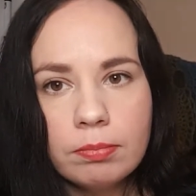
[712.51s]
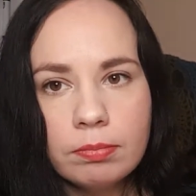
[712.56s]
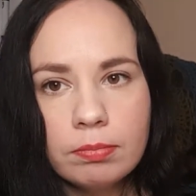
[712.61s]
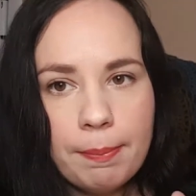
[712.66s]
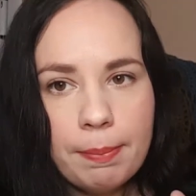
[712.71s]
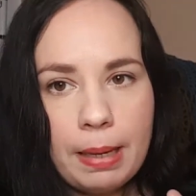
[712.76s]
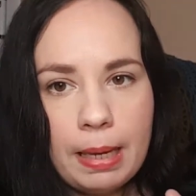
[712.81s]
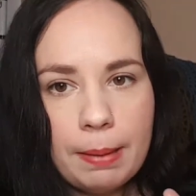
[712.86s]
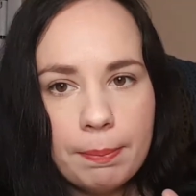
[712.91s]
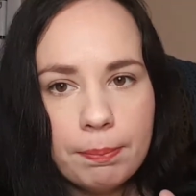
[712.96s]

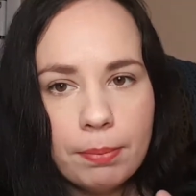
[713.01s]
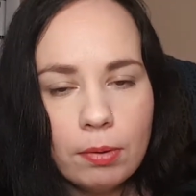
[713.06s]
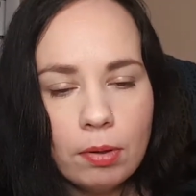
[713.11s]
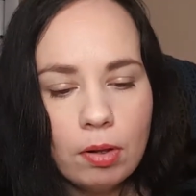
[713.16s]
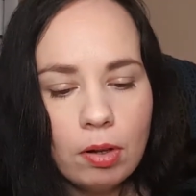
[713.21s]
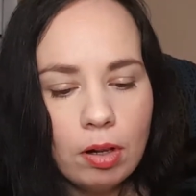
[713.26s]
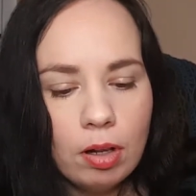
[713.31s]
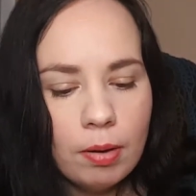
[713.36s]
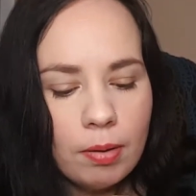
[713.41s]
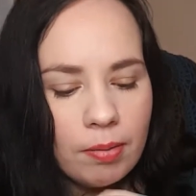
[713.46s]
And
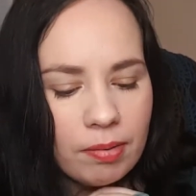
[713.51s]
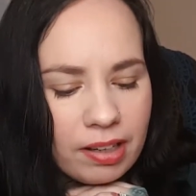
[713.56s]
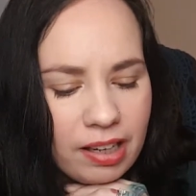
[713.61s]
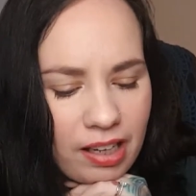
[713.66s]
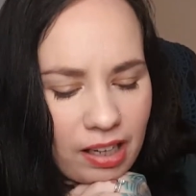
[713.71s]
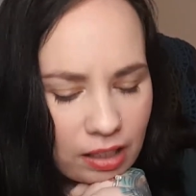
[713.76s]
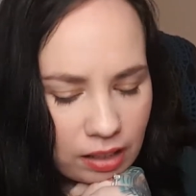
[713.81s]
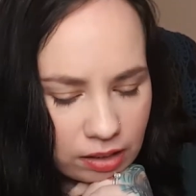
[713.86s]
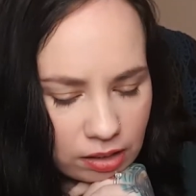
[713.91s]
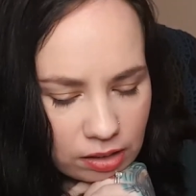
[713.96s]
people
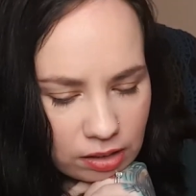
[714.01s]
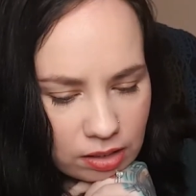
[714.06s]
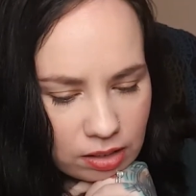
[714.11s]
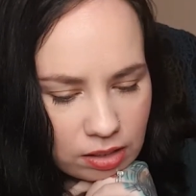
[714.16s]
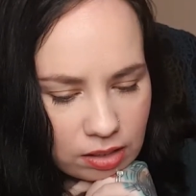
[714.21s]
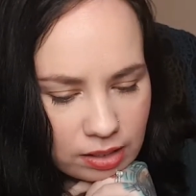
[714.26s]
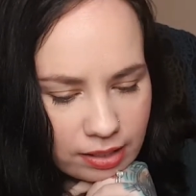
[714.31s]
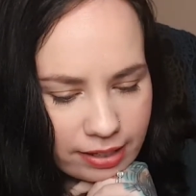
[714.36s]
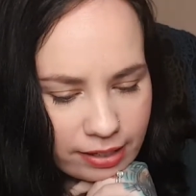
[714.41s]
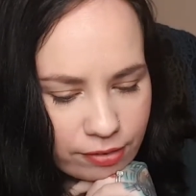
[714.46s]
get a
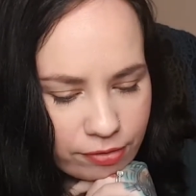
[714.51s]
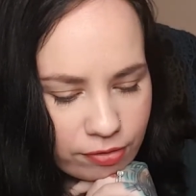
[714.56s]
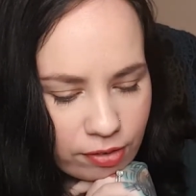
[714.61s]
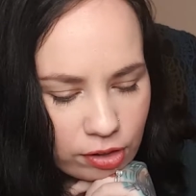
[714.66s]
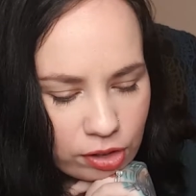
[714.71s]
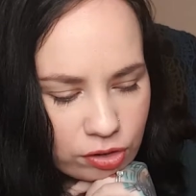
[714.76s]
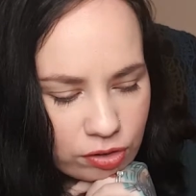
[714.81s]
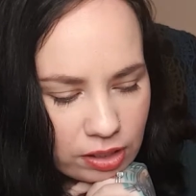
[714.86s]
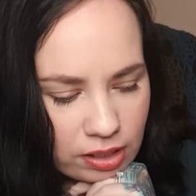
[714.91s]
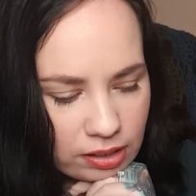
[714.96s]
little like
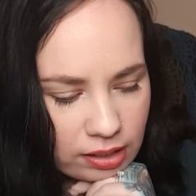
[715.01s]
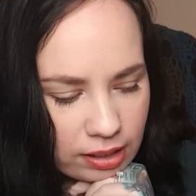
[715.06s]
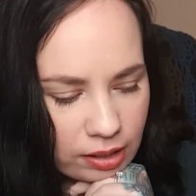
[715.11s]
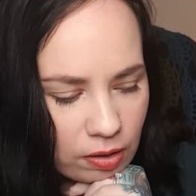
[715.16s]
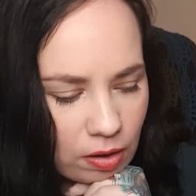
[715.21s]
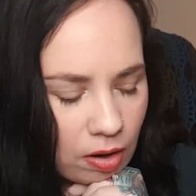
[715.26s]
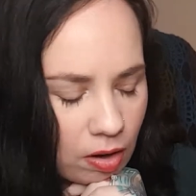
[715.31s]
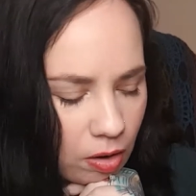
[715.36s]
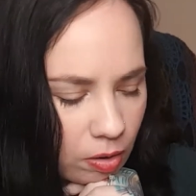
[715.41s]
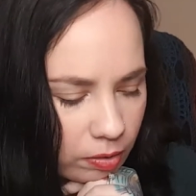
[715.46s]
frustrated, like,
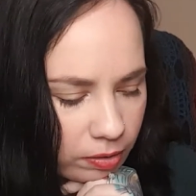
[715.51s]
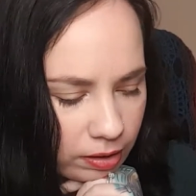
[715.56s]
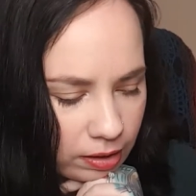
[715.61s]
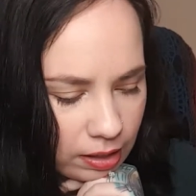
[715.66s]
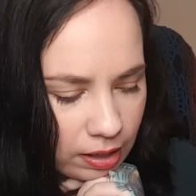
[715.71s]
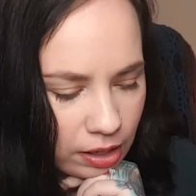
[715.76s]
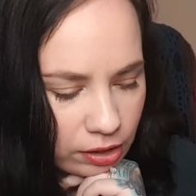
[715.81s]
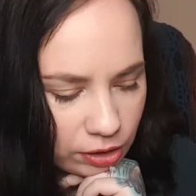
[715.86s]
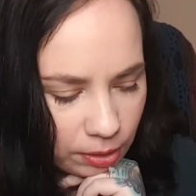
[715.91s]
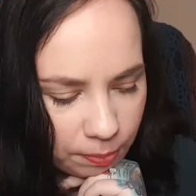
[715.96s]
oh
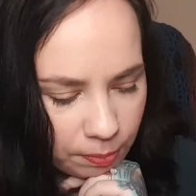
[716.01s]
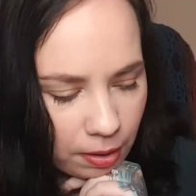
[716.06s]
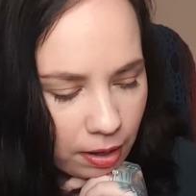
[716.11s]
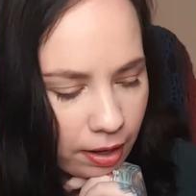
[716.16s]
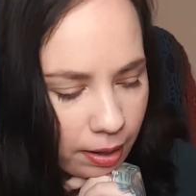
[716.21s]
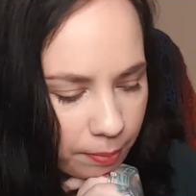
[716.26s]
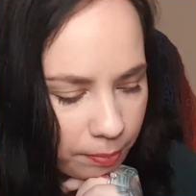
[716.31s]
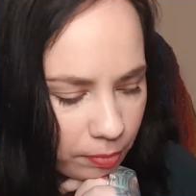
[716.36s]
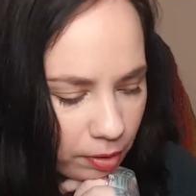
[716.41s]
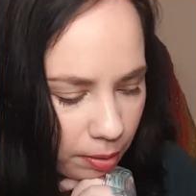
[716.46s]
gosh,
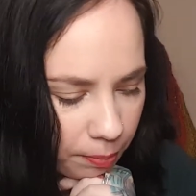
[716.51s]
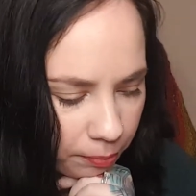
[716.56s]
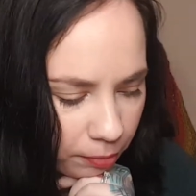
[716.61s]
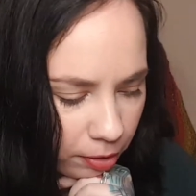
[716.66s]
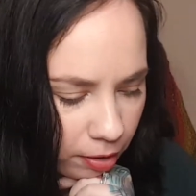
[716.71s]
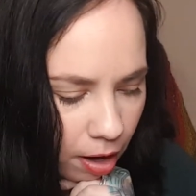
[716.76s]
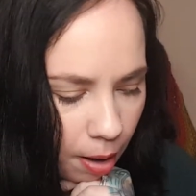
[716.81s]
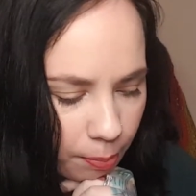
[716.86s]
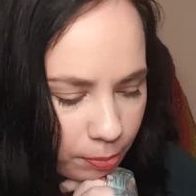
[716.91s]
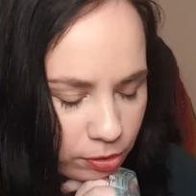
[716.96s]
I'm
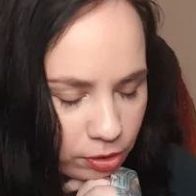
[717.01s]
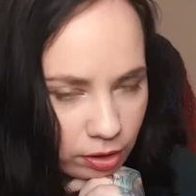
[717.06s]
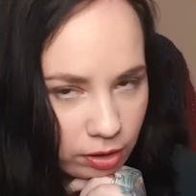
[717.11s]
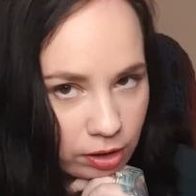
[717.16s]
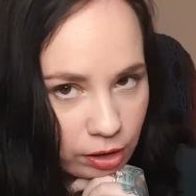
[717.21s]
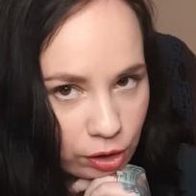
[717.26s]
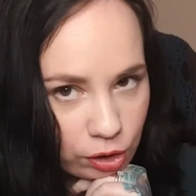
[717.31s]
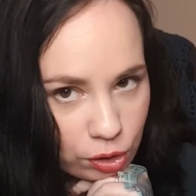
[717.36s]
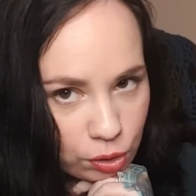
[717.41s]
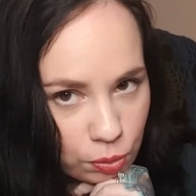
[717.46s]
accomplishing
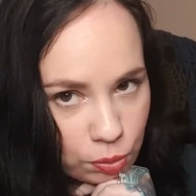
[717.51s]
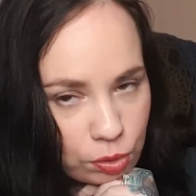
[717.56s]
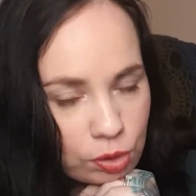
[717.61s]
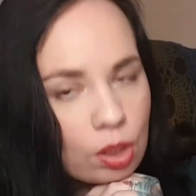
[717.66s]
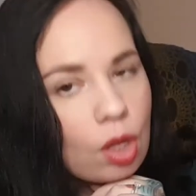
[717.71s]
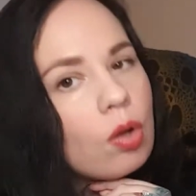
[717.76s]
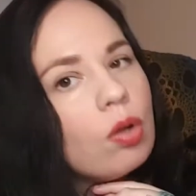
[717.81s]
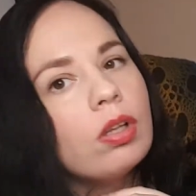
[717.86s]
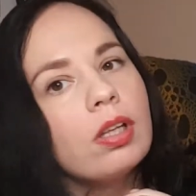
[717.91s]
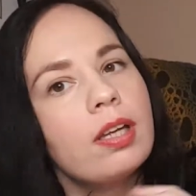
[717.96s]
things too
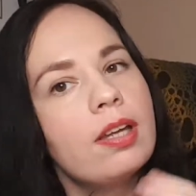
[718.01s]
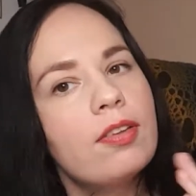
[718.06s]
slowly.